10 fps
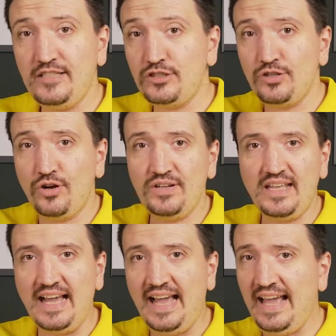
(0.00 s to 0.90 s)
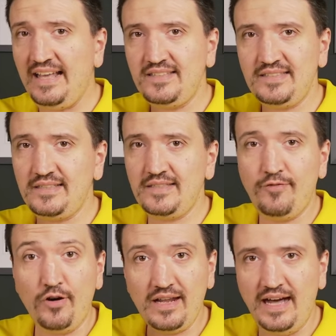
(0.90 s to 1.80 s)
It's Sony
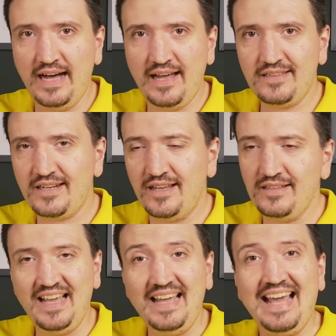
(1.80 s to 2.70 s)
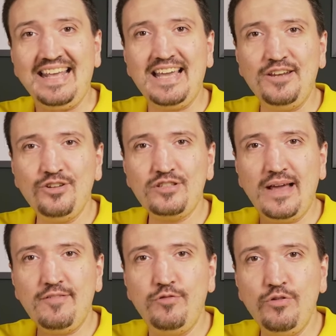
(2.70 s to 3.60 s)
A6400 and I can use
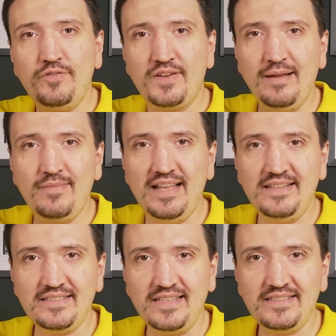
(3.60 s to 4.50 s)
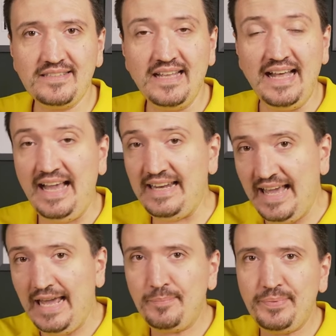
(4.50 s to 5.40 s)
my full frame lenses and
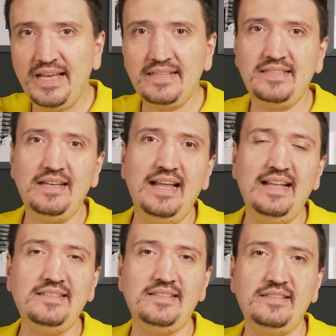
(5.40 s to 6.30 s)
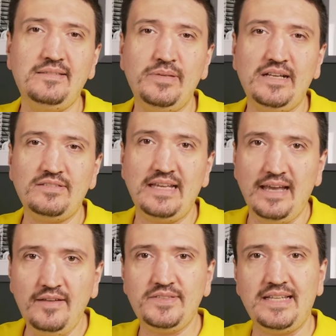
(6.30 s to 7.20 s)
APS-C lenses, because I
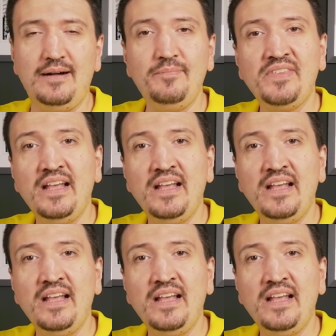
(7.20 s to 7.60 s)
have some,